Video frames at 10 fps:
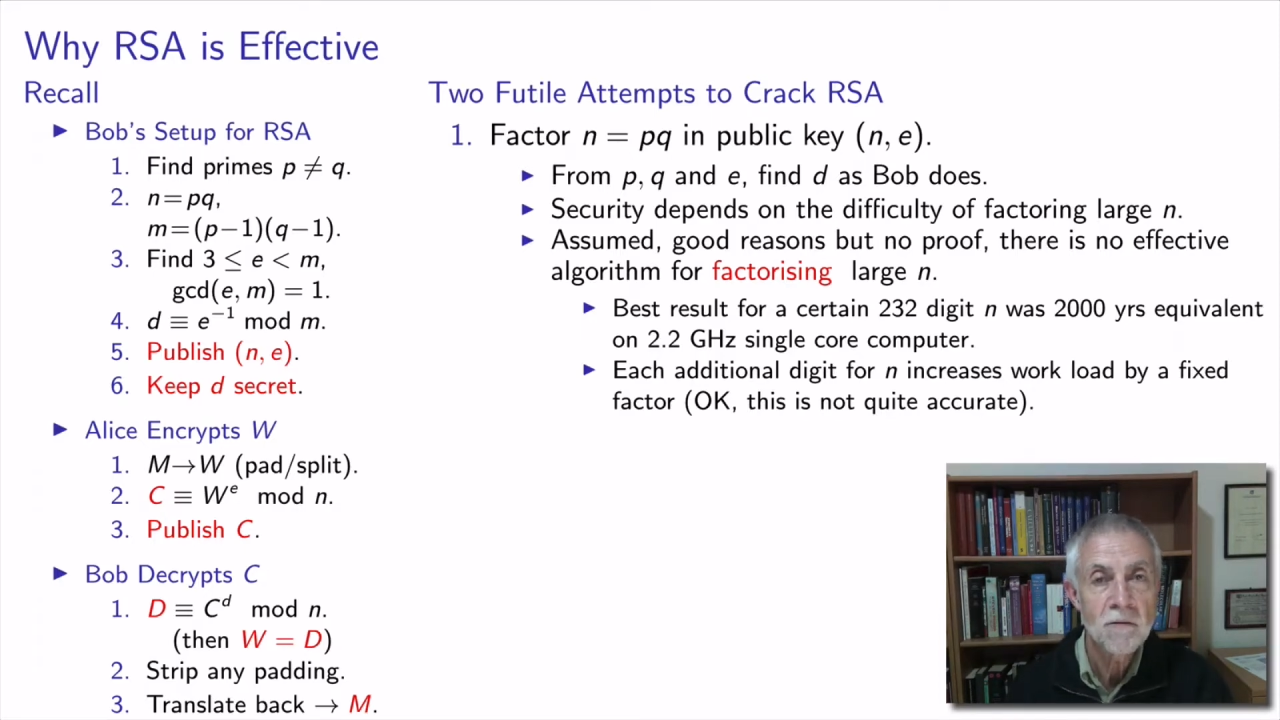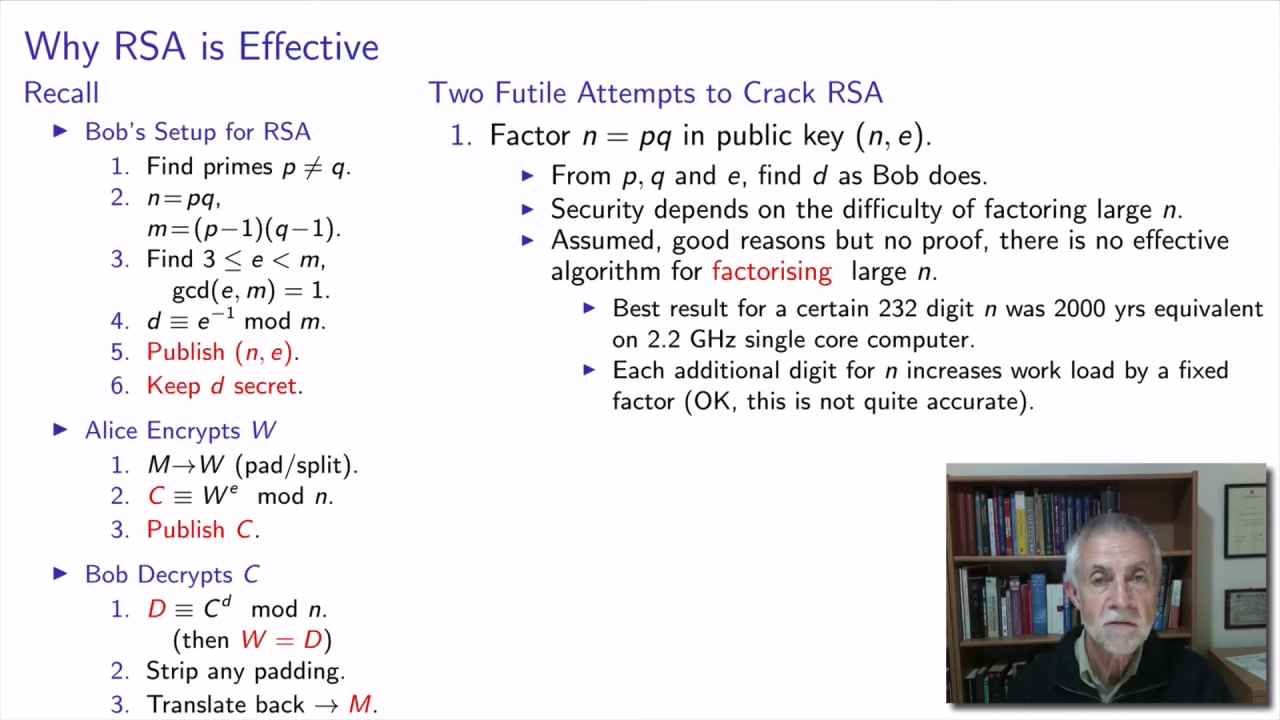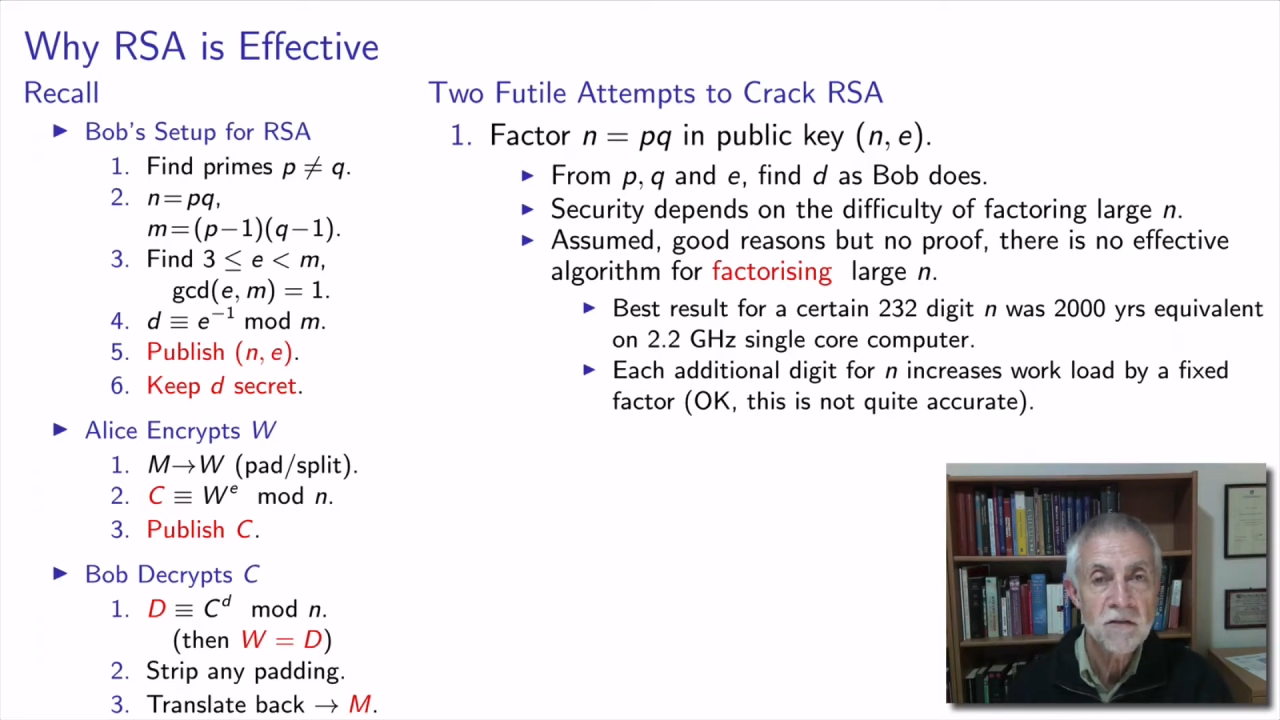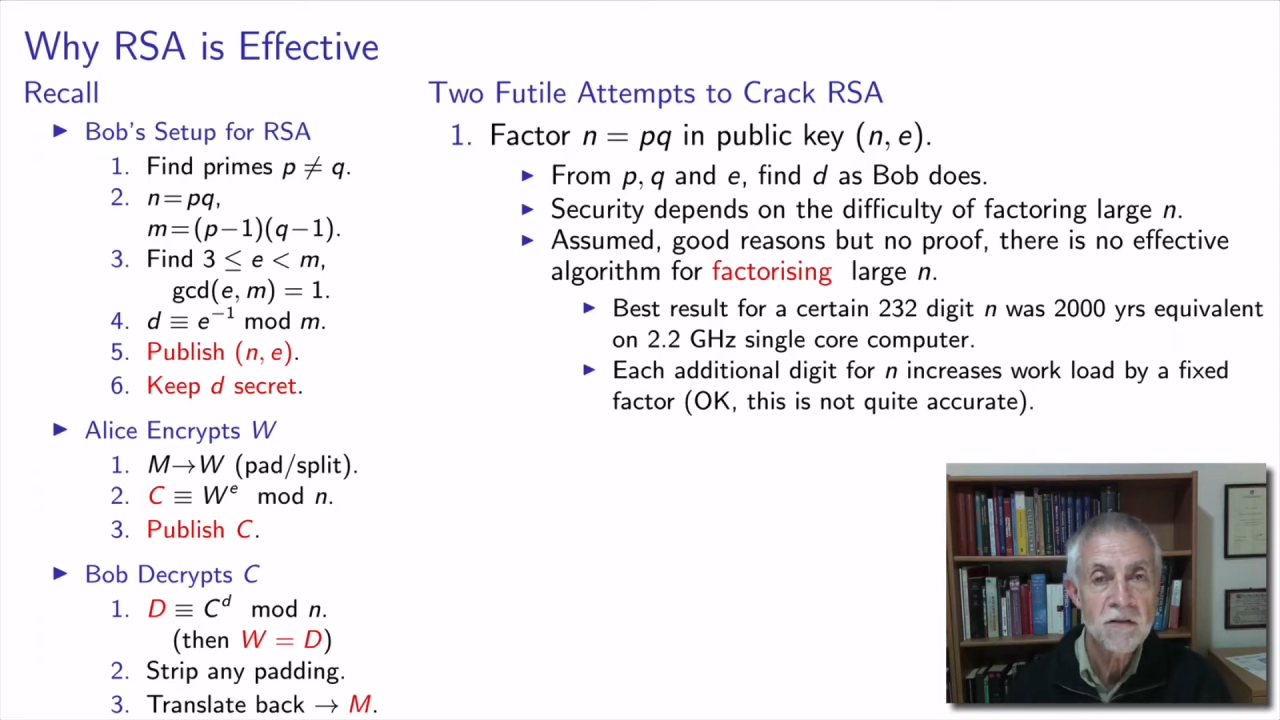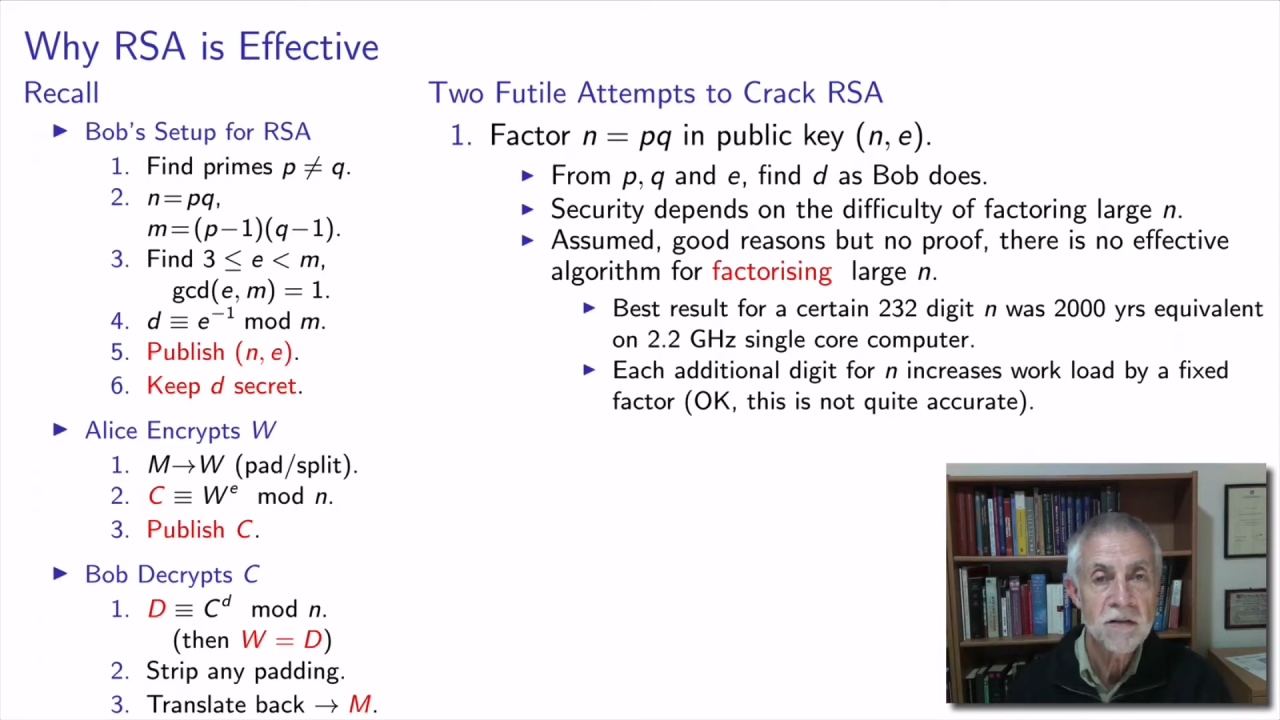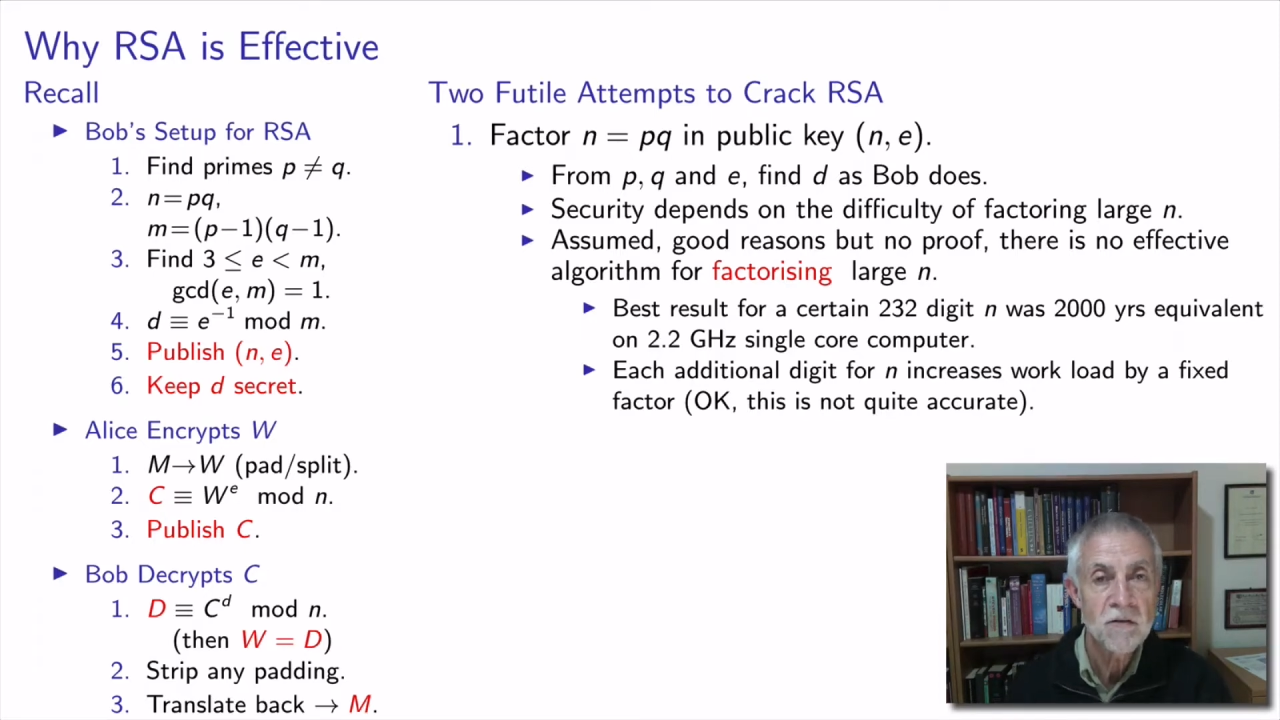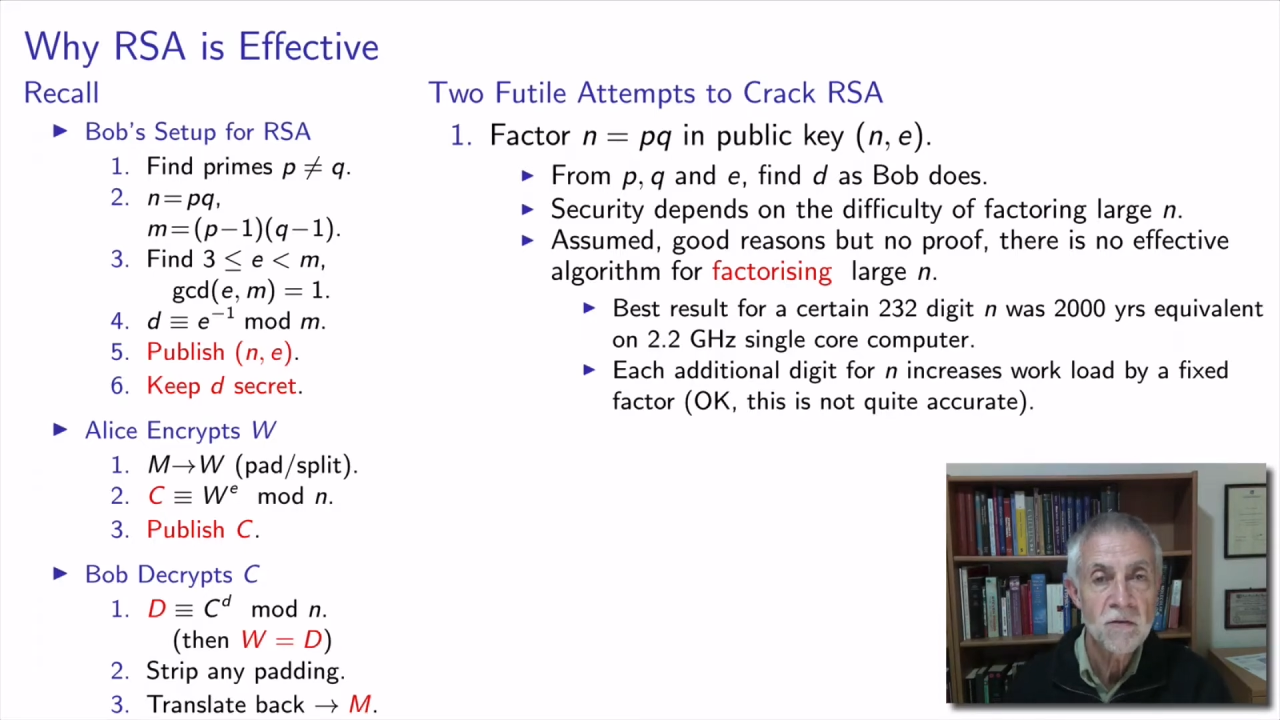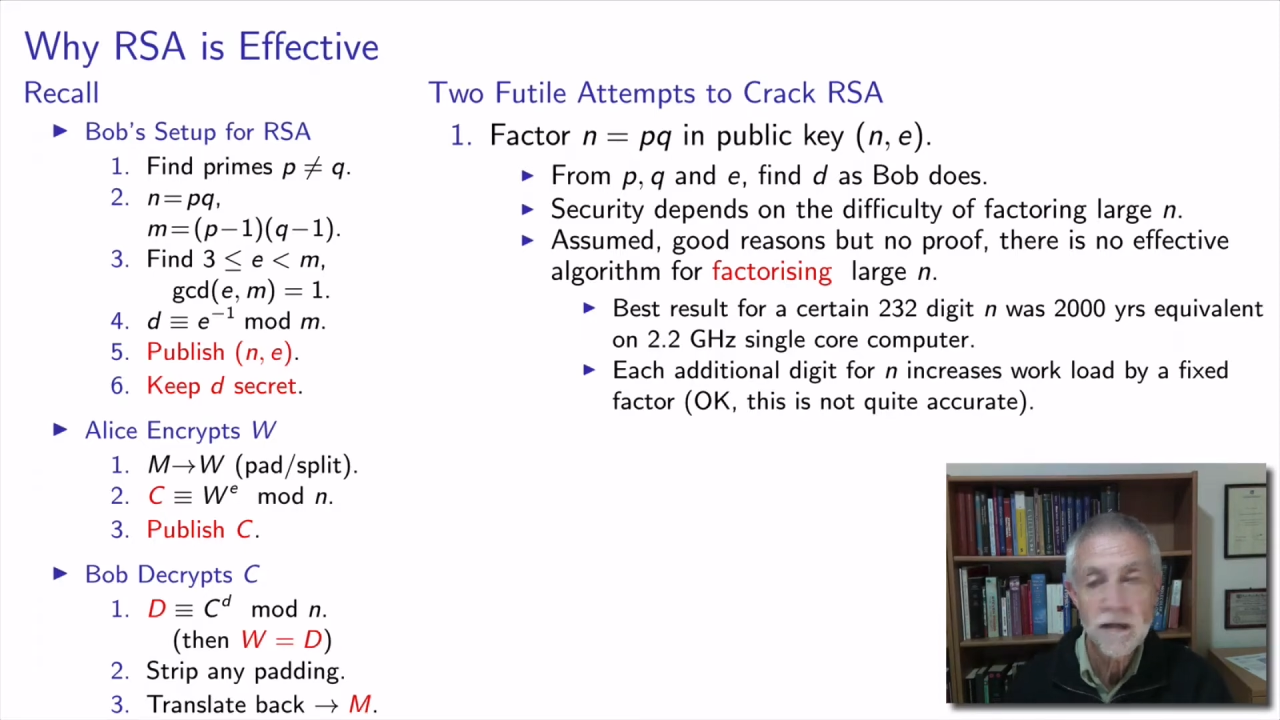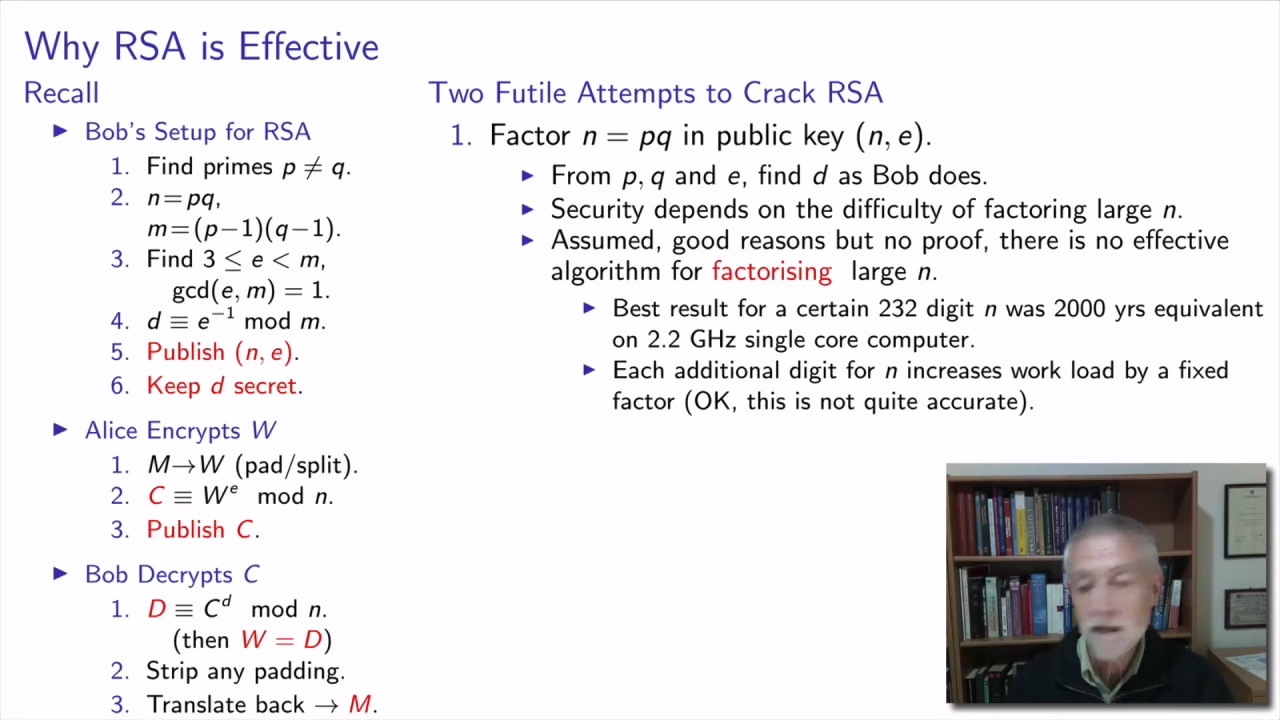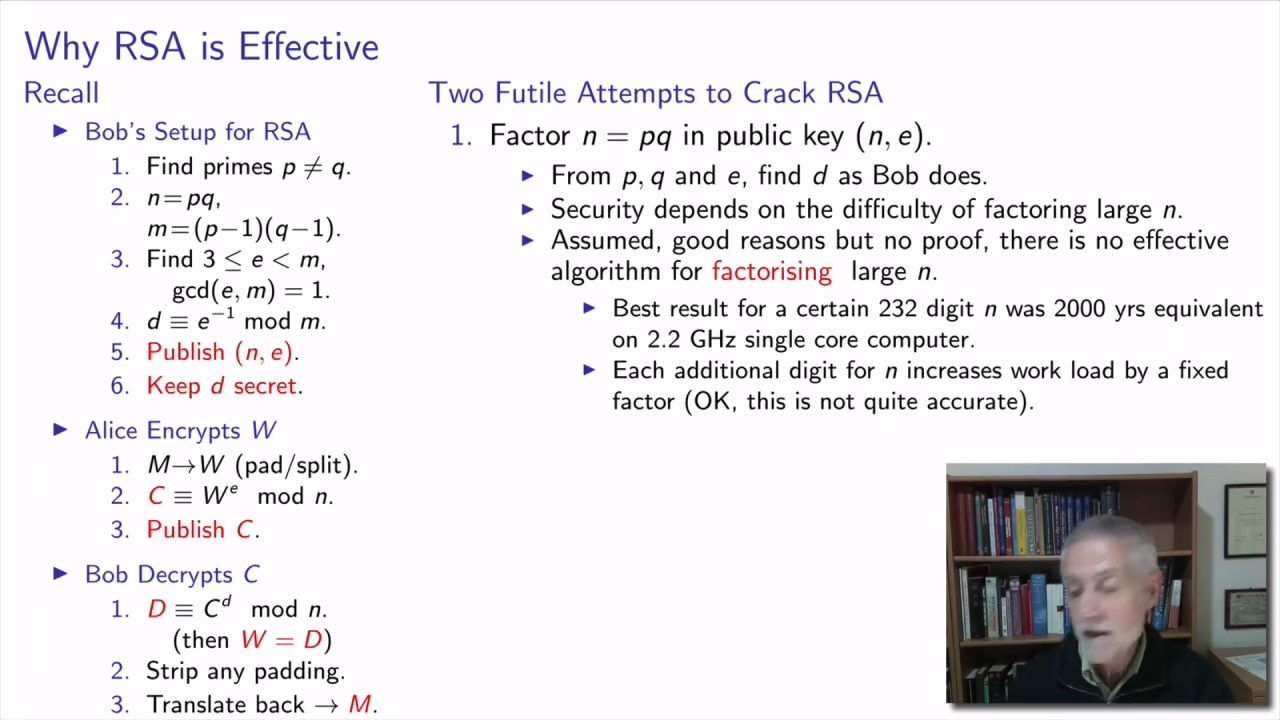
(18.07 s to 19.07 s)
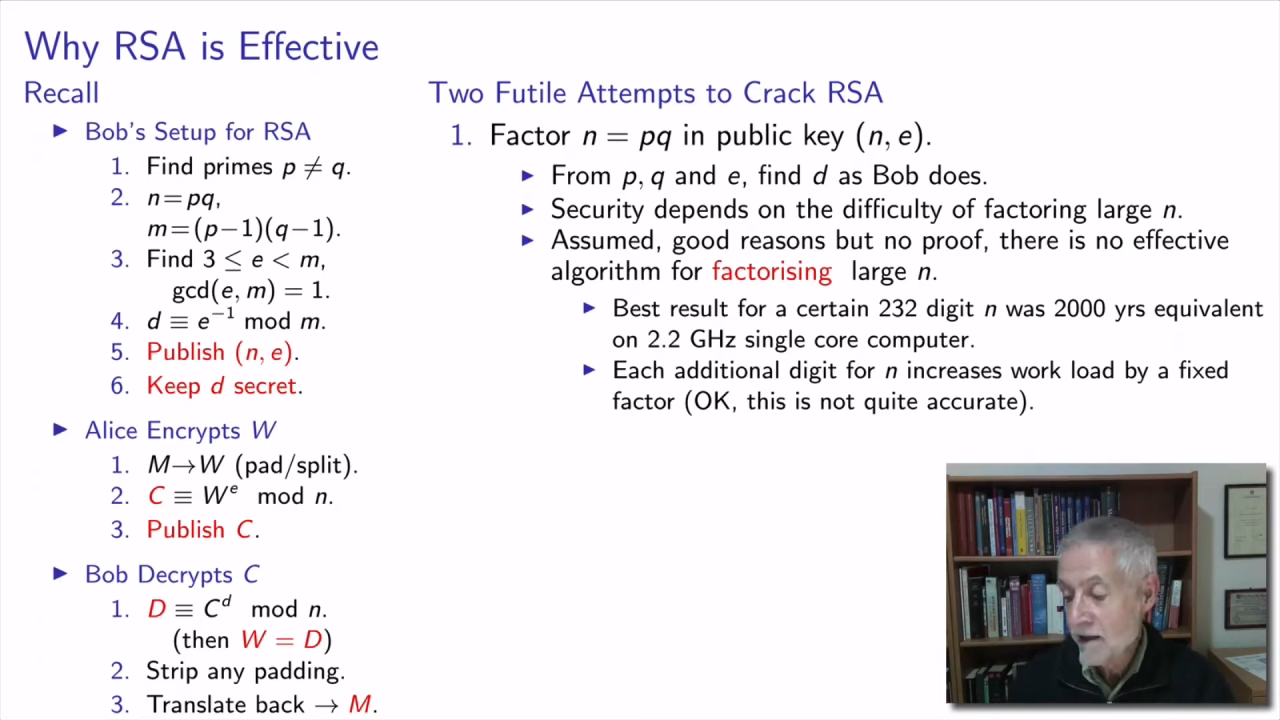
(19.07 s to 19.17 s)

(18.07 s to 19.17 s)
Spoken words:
it was 33,